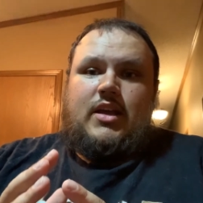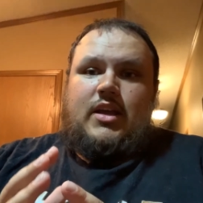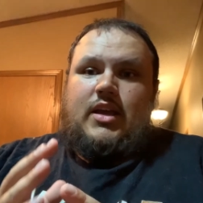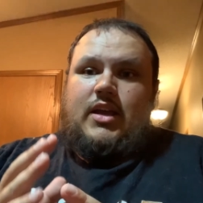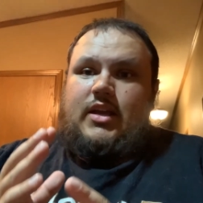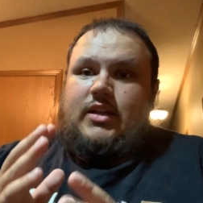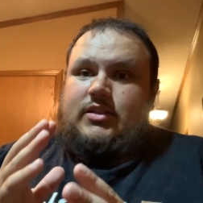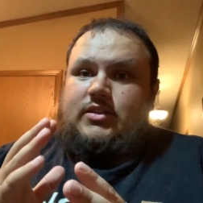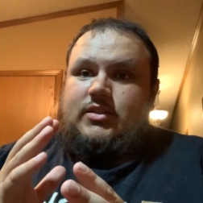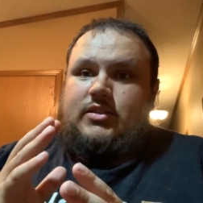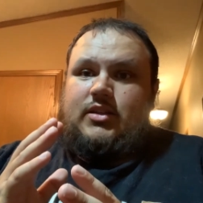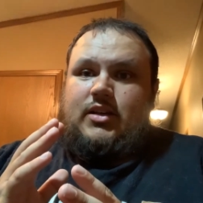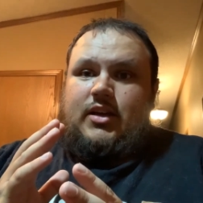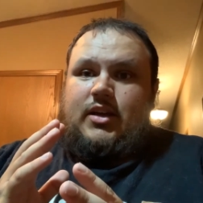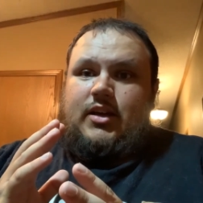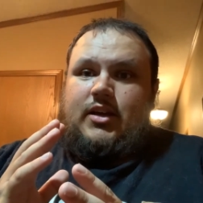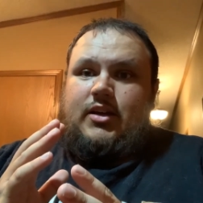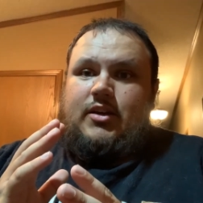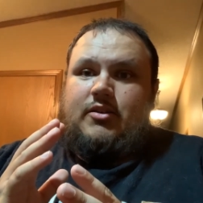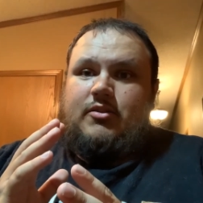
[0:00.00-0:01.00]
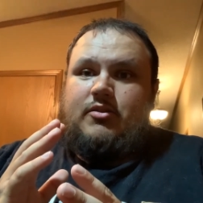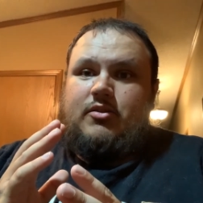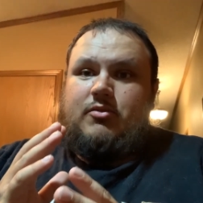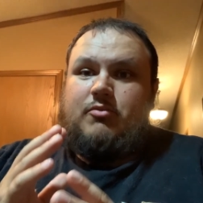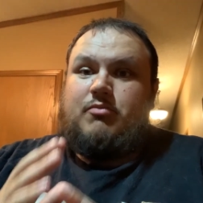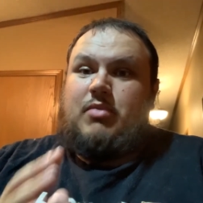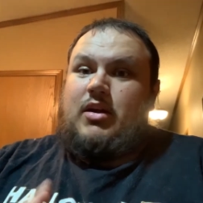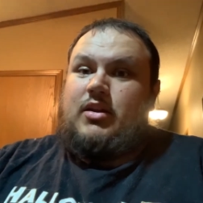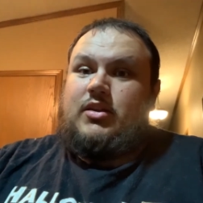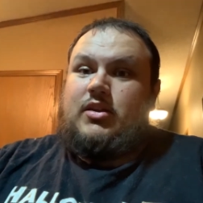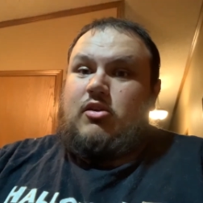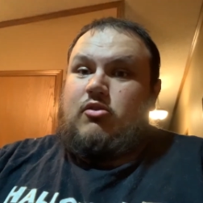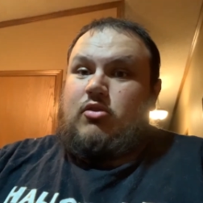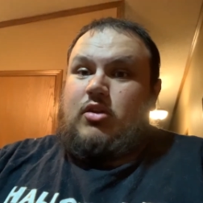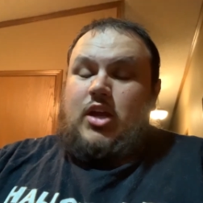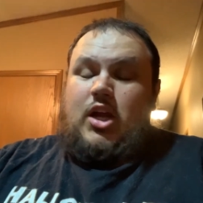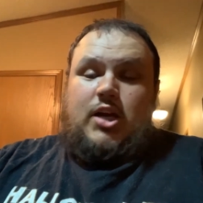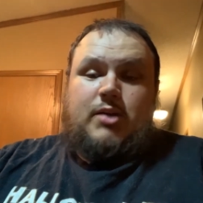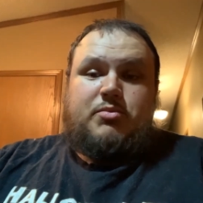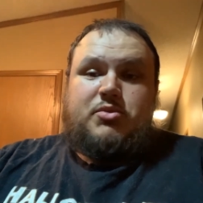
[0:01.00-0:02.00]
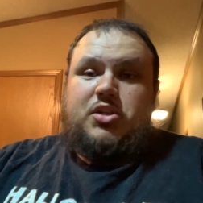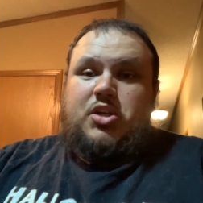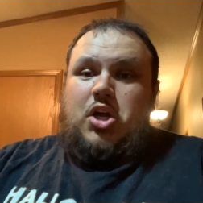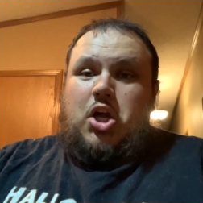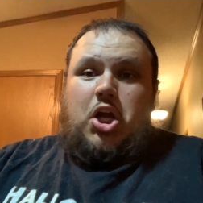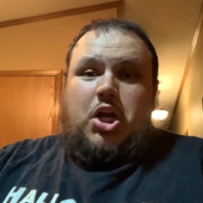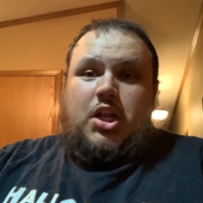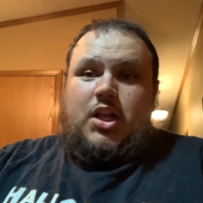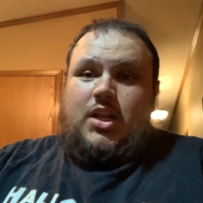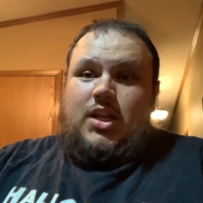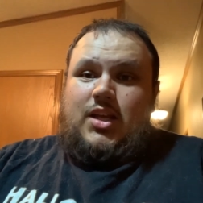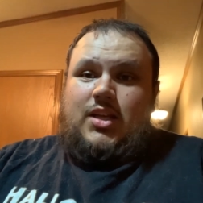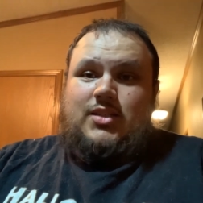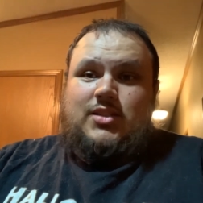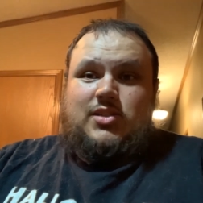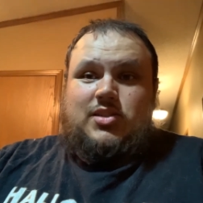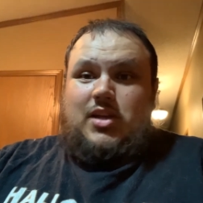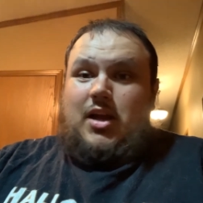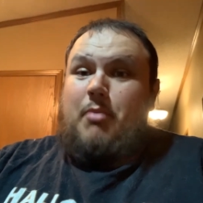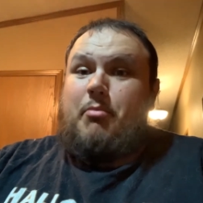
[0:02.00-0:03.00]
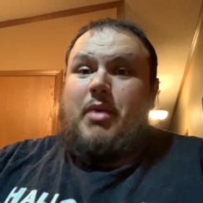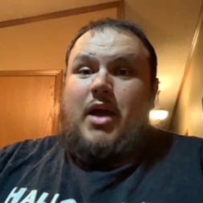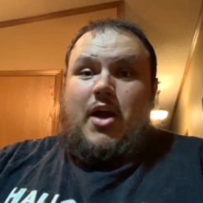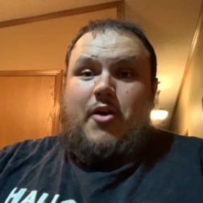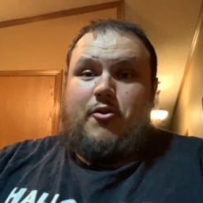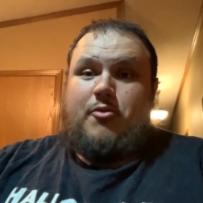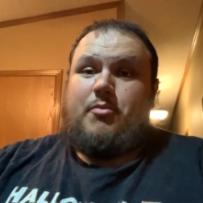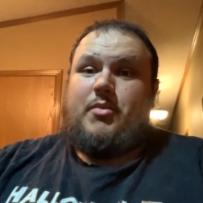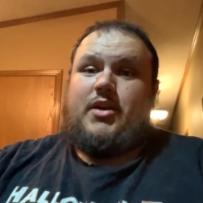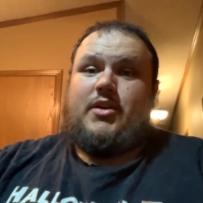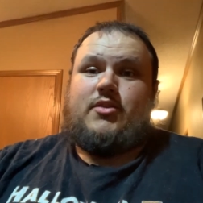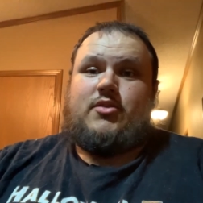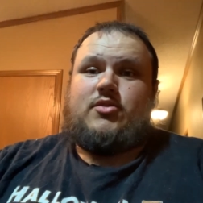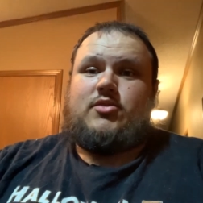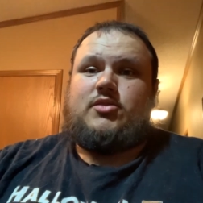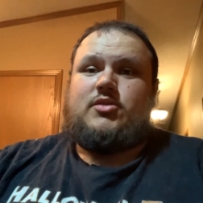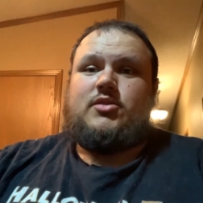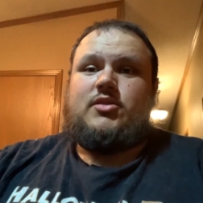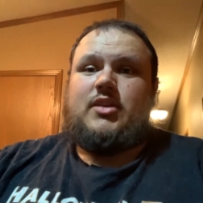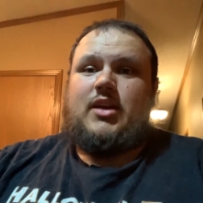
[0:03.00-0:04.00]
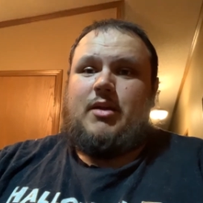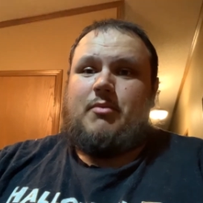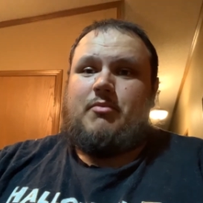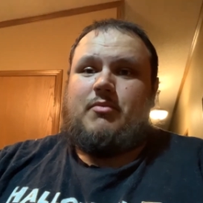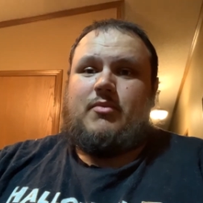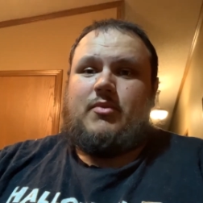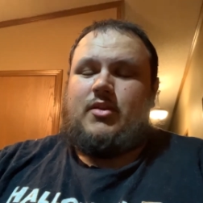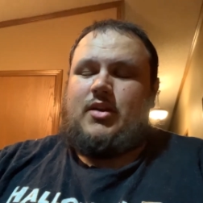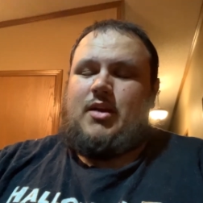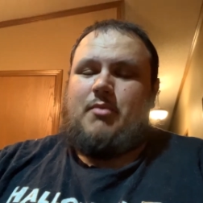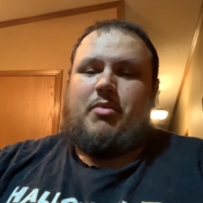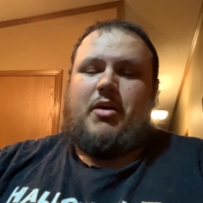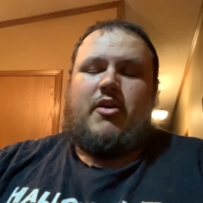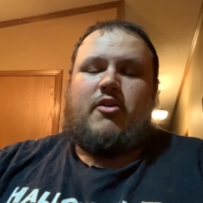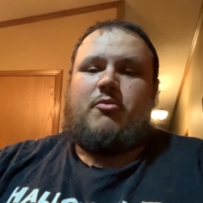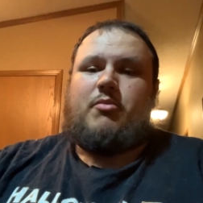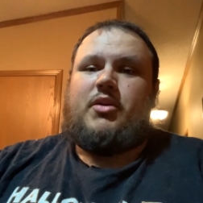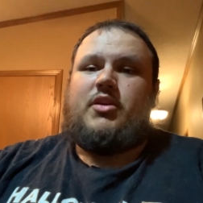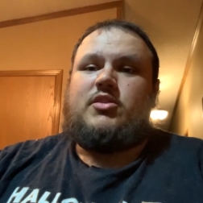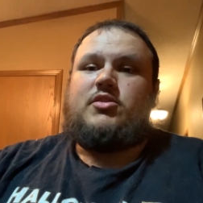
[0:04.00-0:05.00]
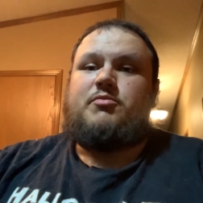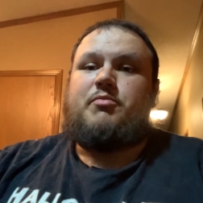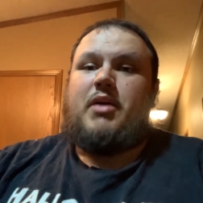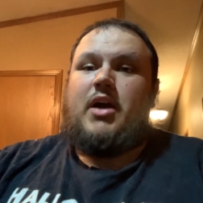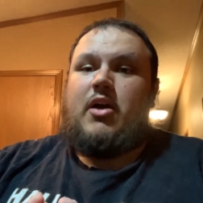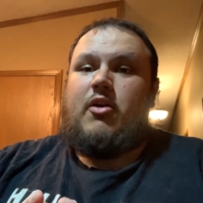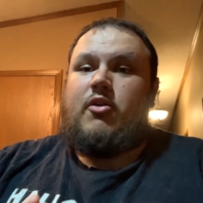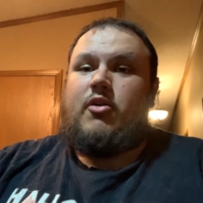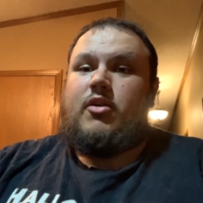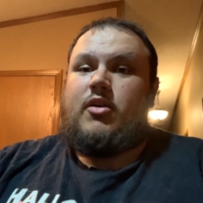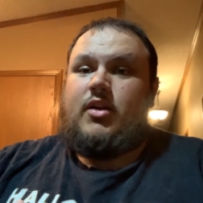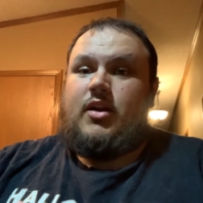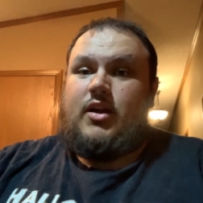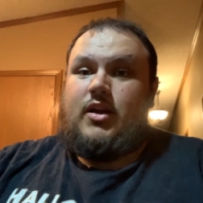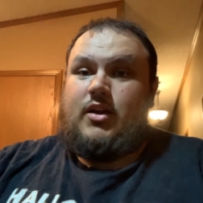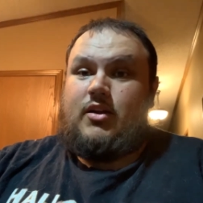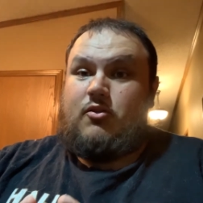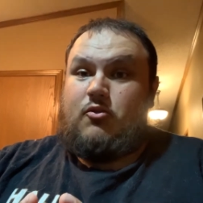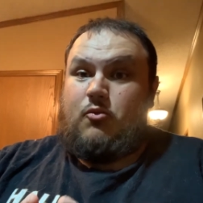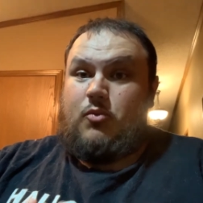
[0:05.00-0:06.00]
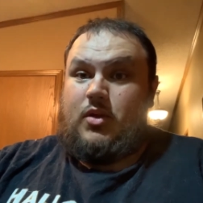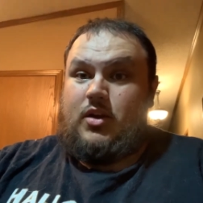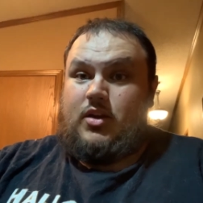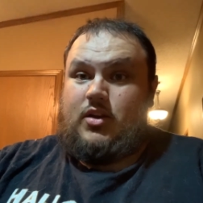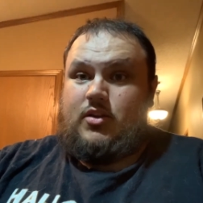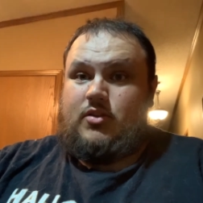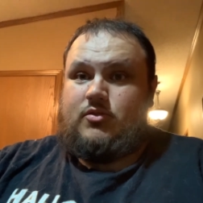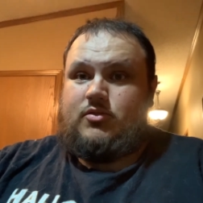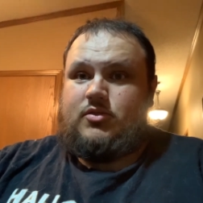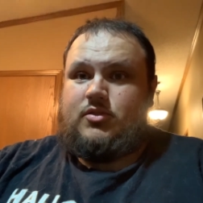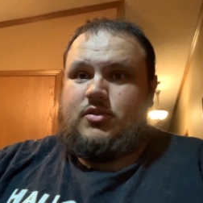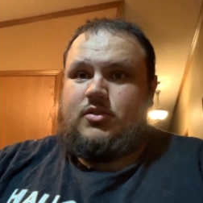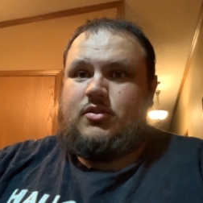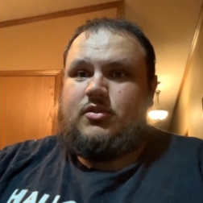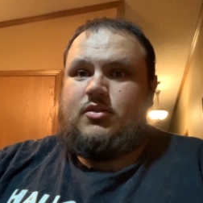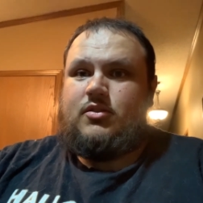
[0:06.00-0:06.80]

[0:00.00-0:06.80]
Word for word: it's uh, about the only option on it is it's got power mirrors, um, or not power mirrors, power uh, windows.